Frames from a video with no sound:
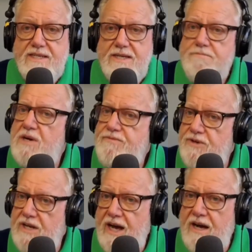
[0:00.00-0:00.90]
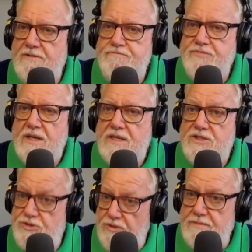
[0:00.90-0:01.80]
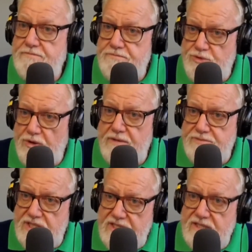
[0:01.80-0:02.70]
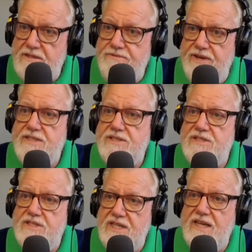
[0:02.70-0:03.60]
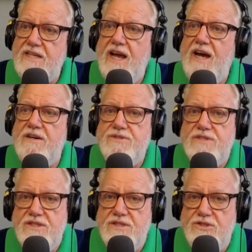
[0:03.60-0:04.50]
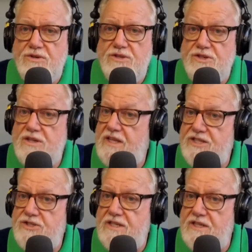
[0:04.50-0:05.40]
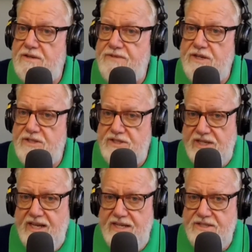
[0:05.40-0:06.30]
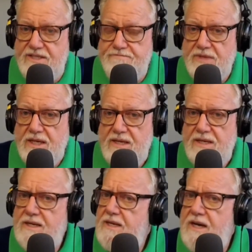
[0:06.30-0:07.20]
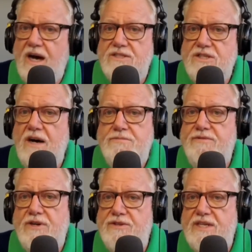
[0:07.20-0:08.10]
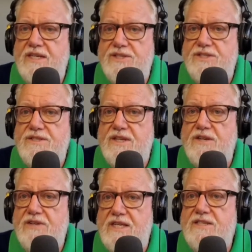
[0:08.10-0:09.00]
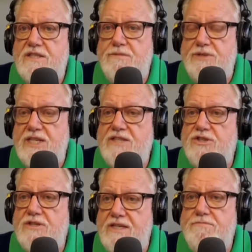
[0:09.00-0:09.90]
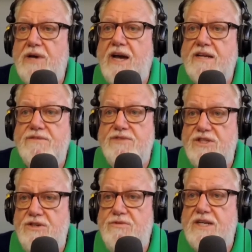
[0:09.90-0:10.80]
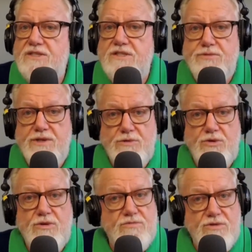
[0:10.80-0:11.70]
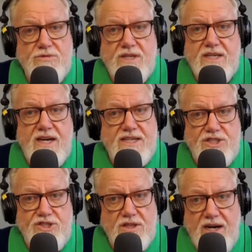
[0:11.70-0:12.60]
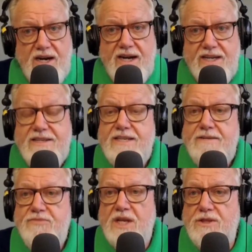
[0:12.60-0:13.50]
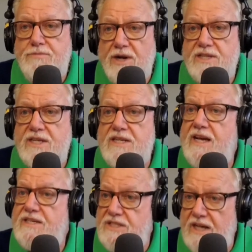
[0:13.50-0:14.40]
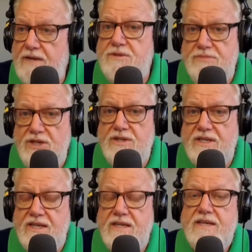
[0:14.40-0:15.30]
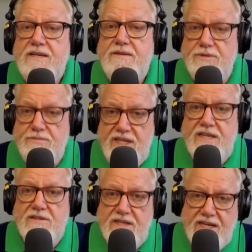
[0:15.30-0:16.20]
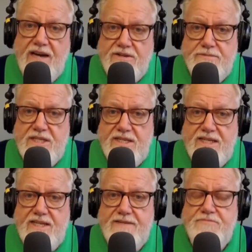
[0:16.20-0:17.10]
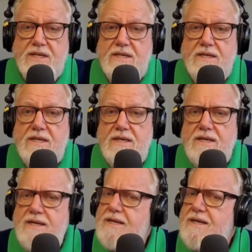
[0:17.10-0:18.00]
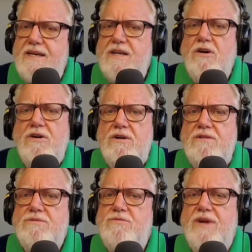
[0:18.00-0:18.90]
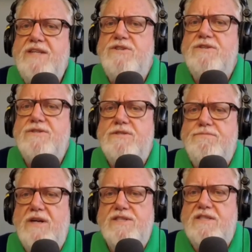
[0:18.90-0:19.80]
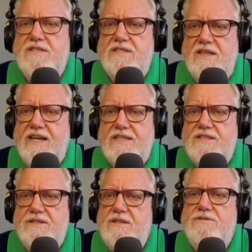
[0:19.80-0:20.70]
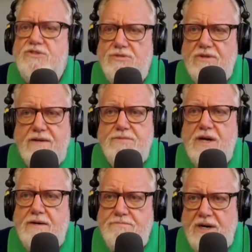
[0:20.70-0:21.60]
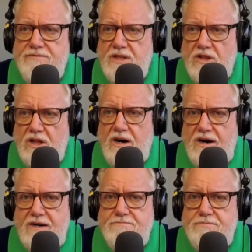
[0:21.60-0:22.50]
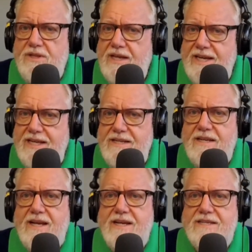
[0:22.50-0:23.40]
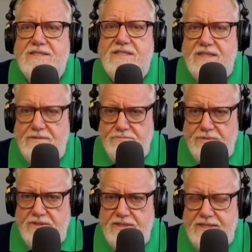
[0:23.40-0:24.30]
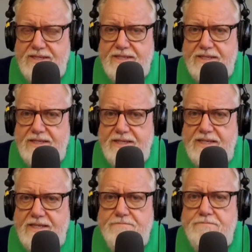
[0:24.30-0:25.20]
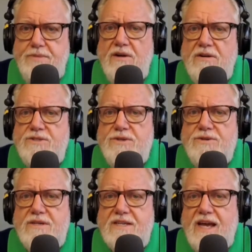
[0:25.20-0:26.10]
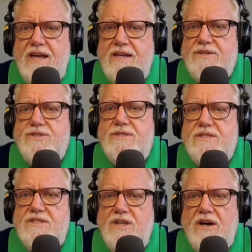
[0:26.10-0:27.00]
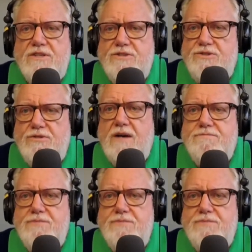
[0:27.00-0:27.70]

But for now, Trump still faces 10 counts in the Georgia election interference case. On top of all this, there is the potential impact of the U.S. Supreme Court ruling last July that the president has some immunity from legal accountability. It all renders President-elect Trump above the law, plain and simple. Imperator Gaius Donald Trump